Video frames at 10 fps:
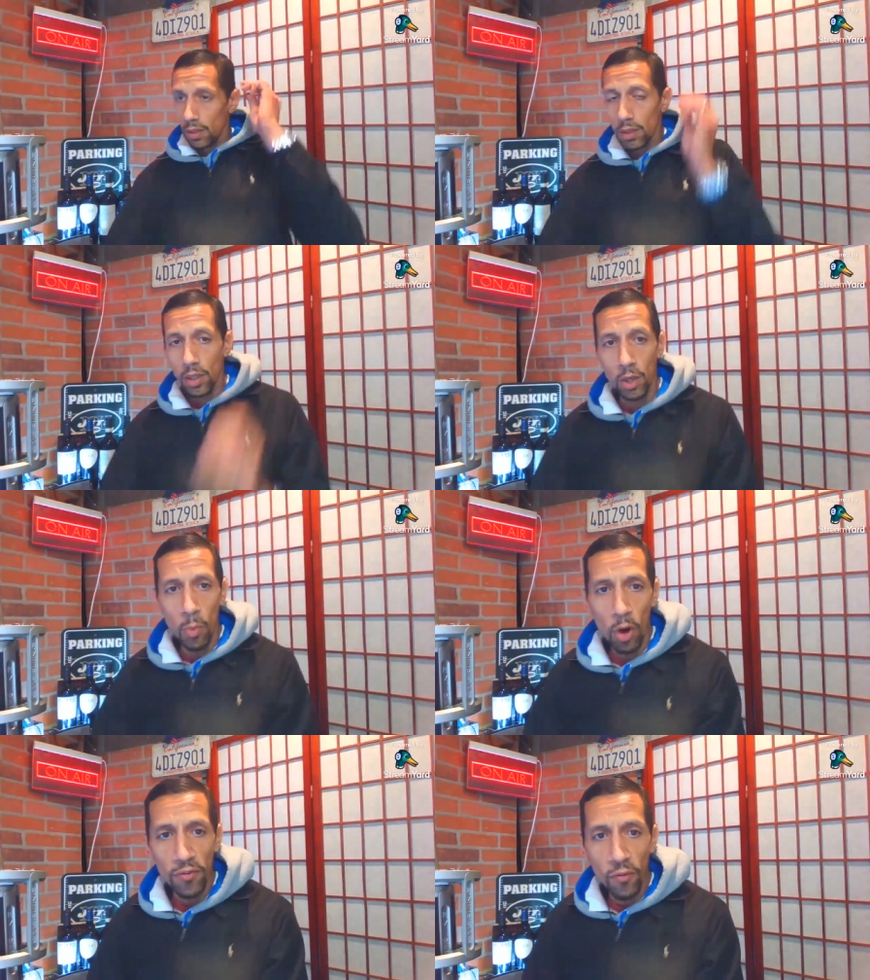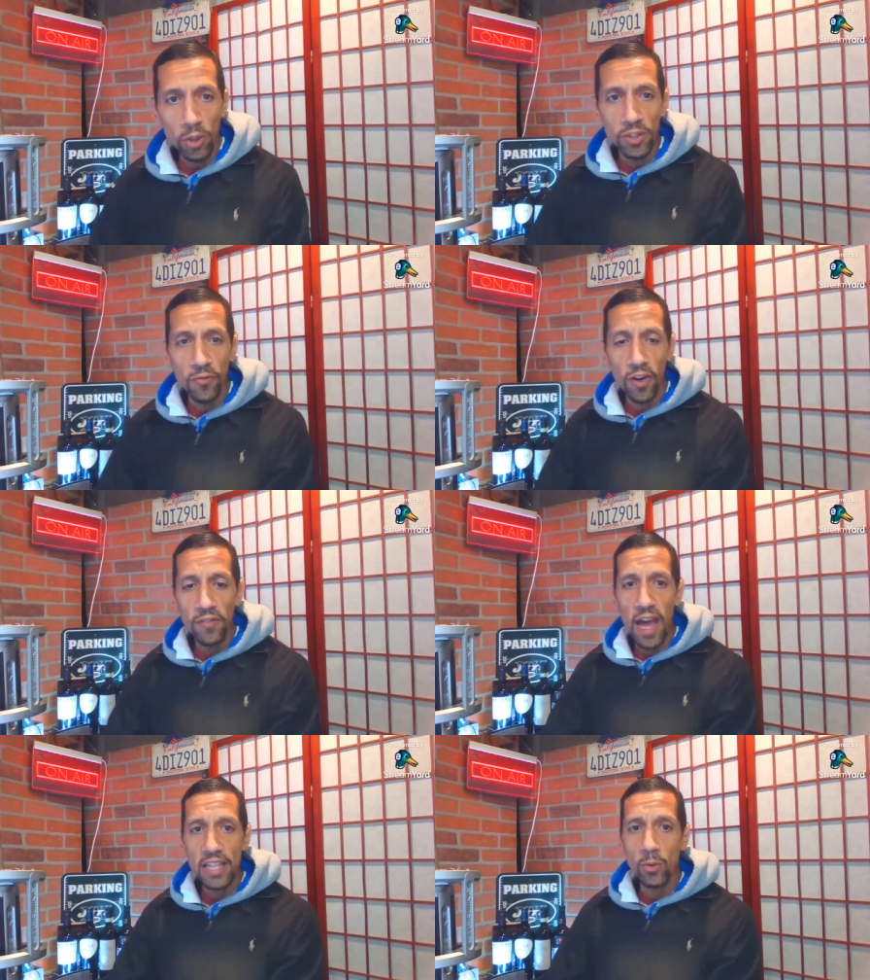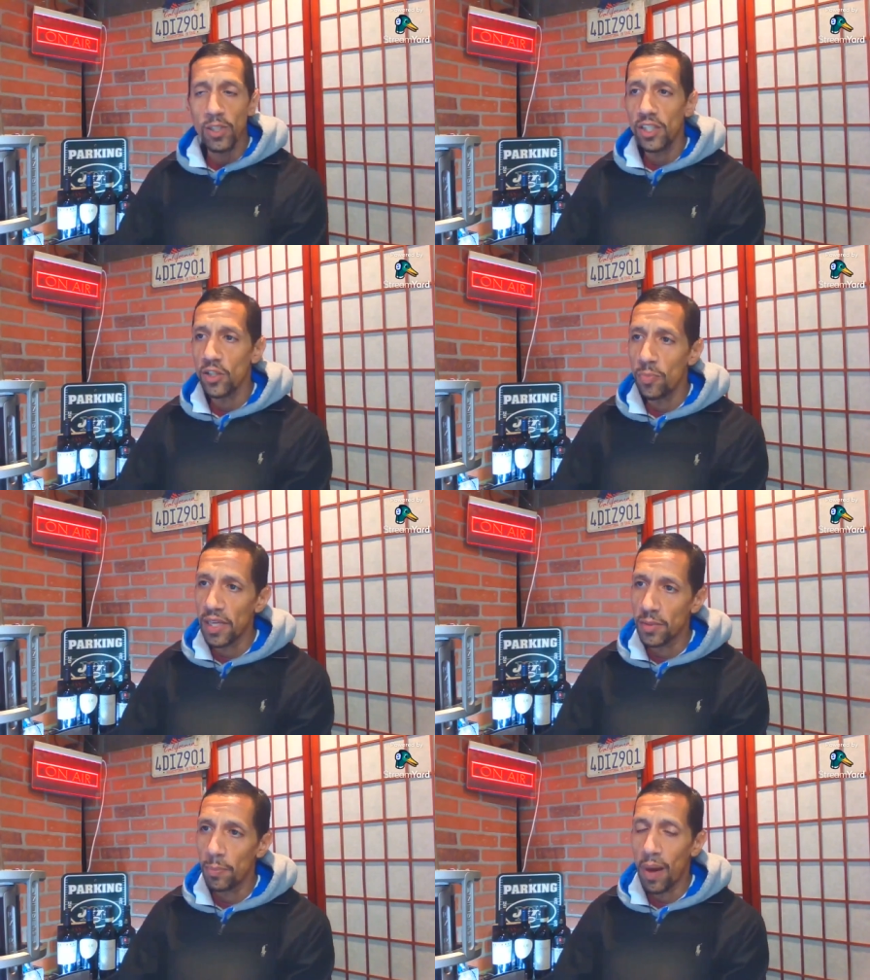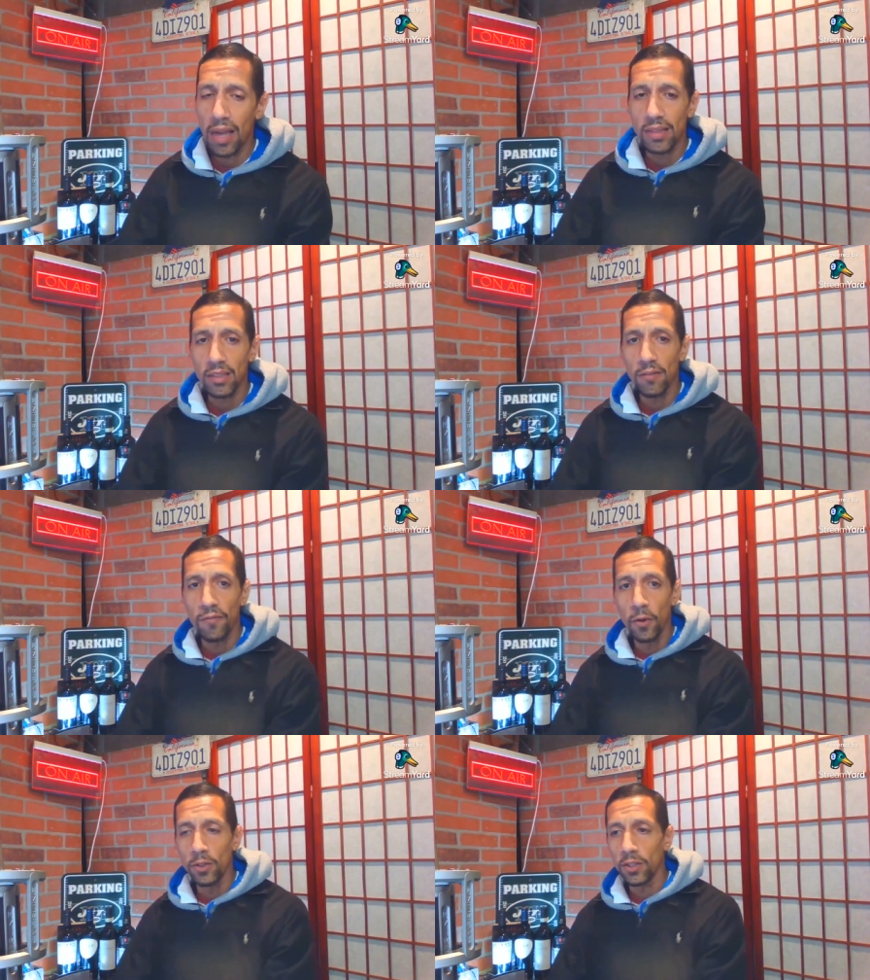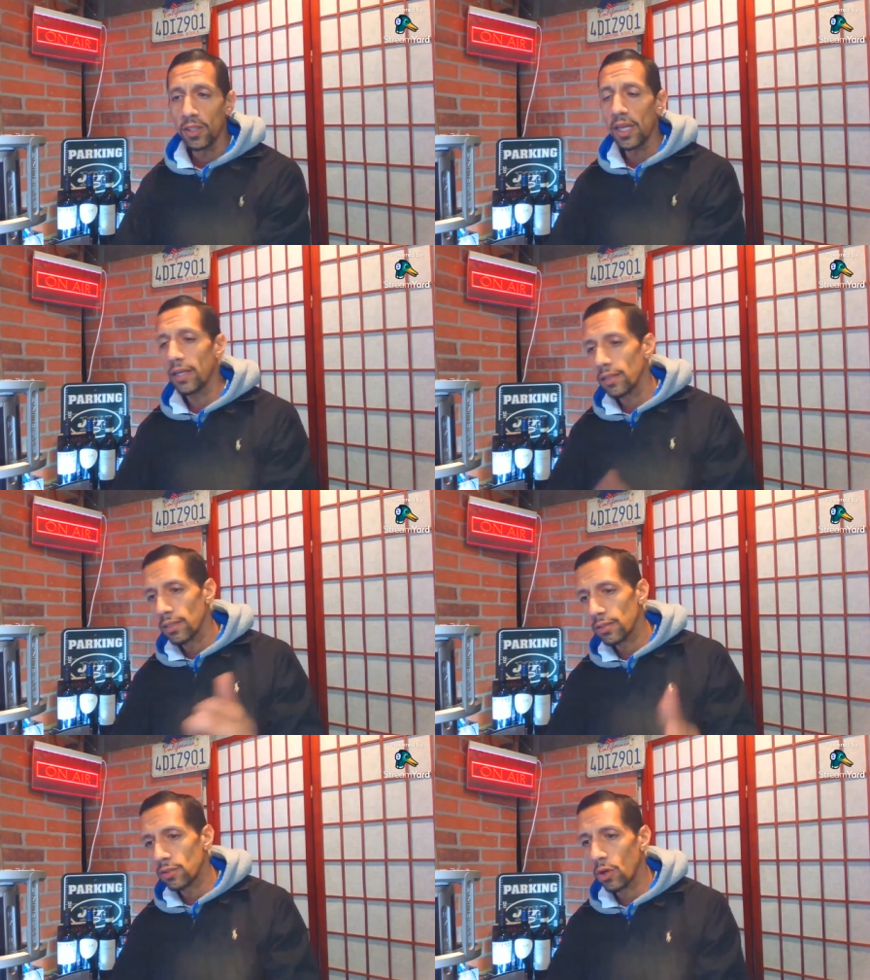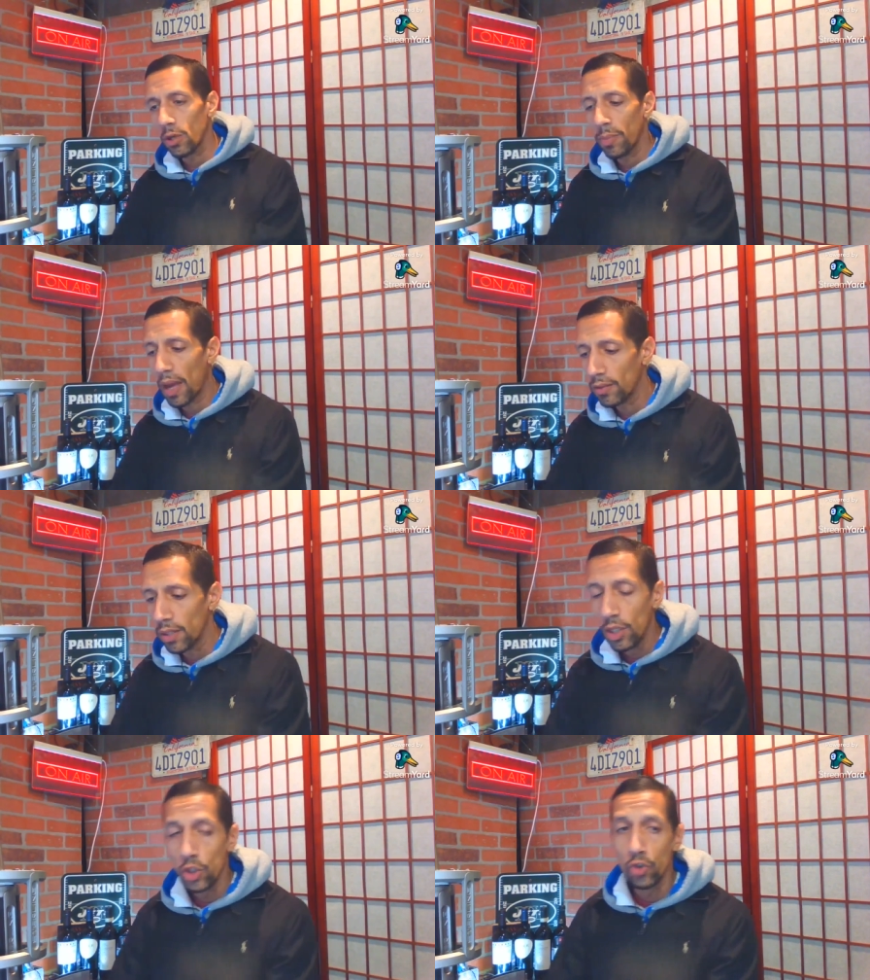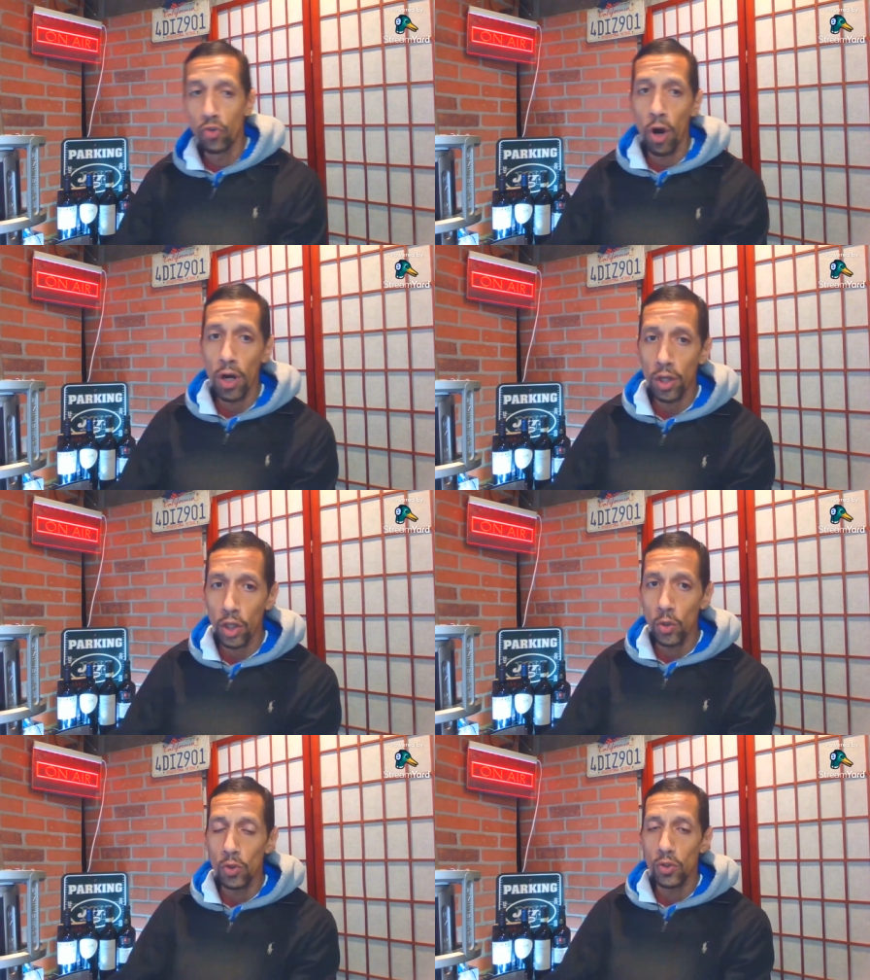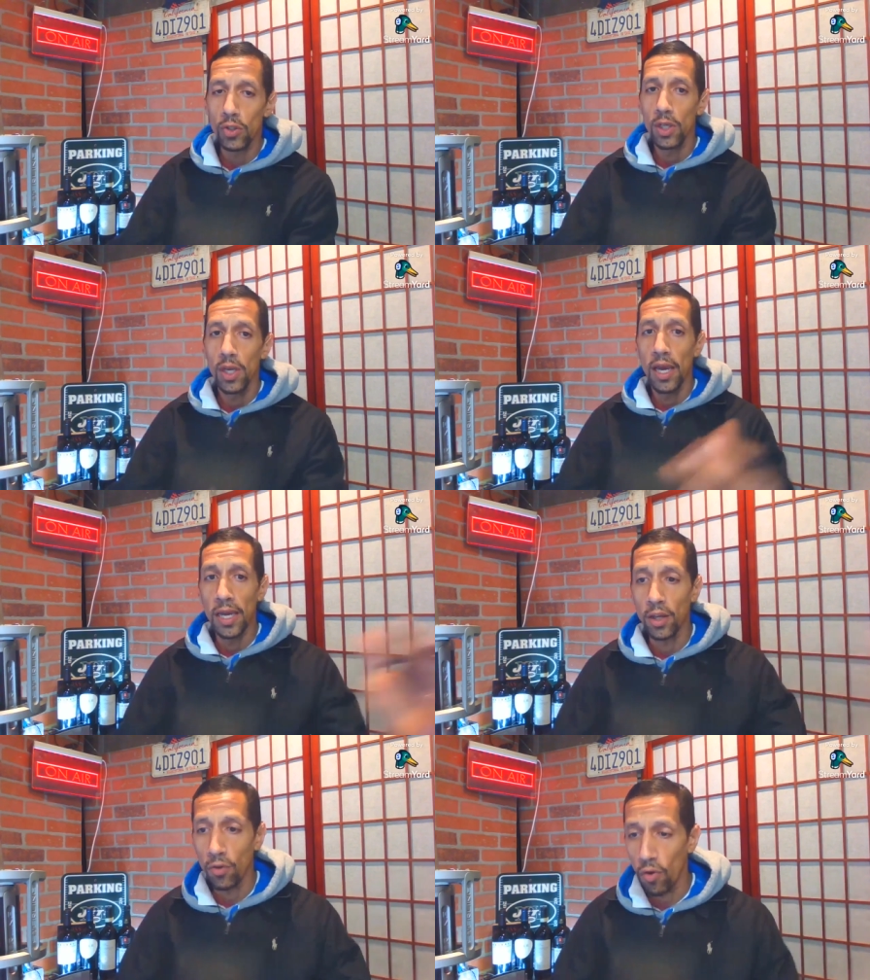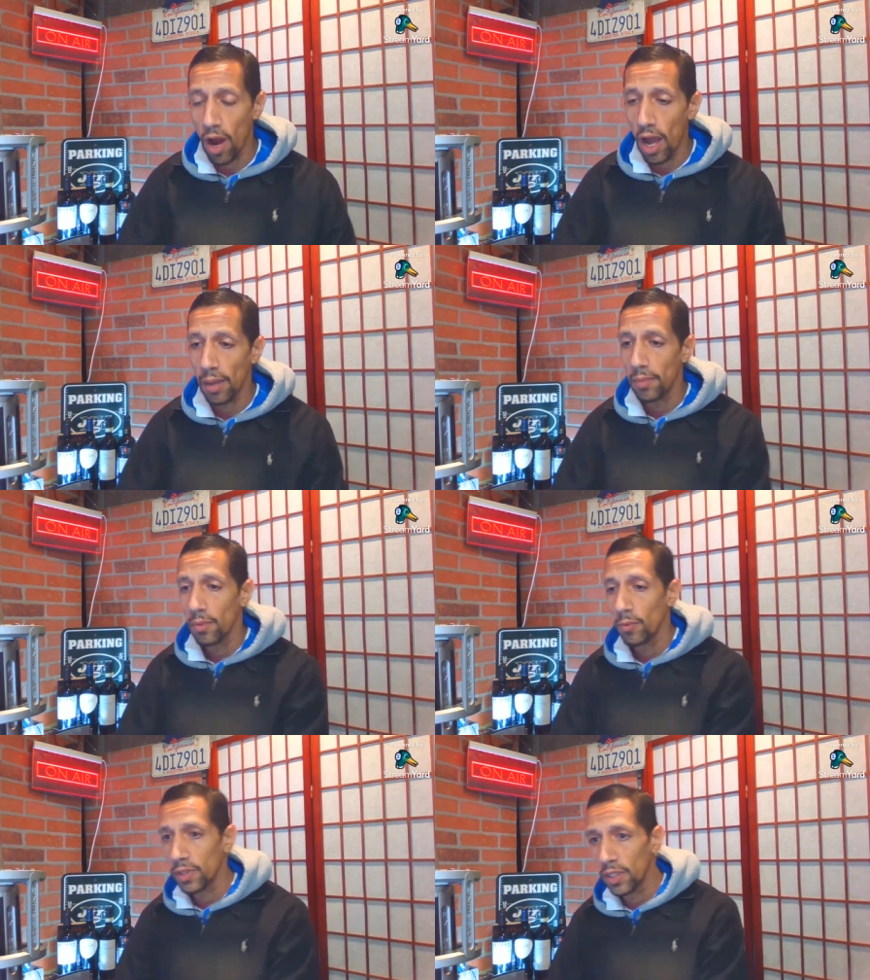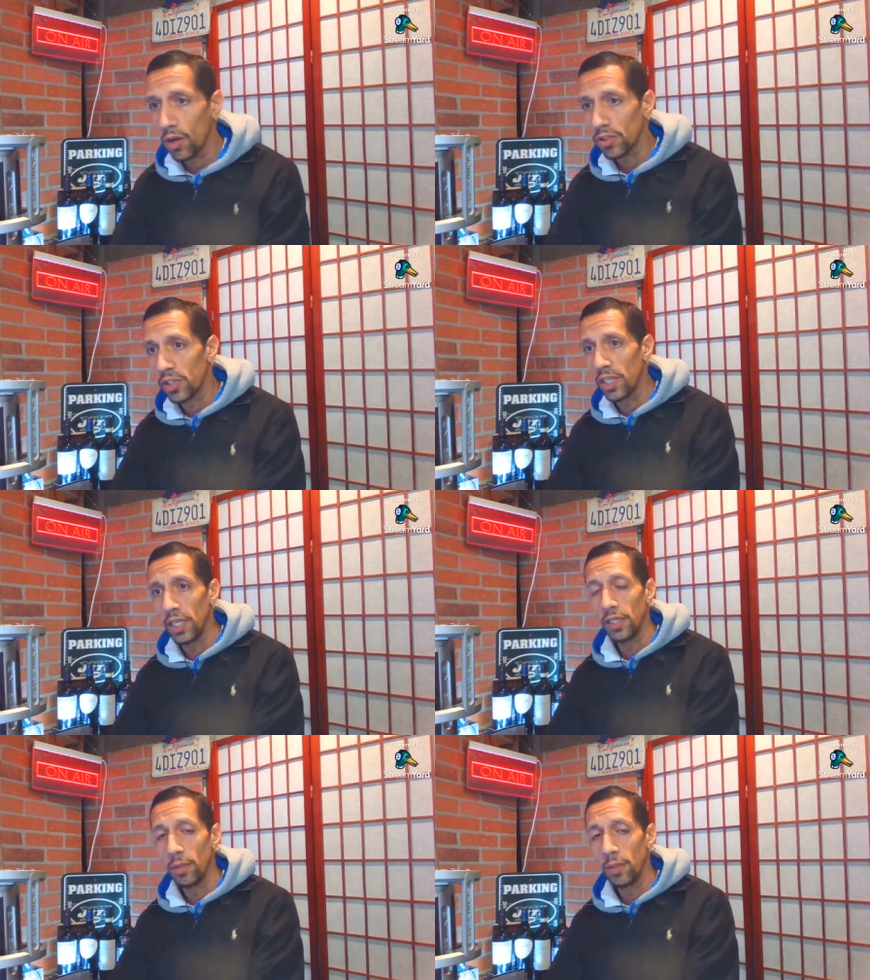Good morning, folks. It's Freddie Vasquez. This is Basement Politics Unfiltered. Today, let's talk about drug use and crime within our city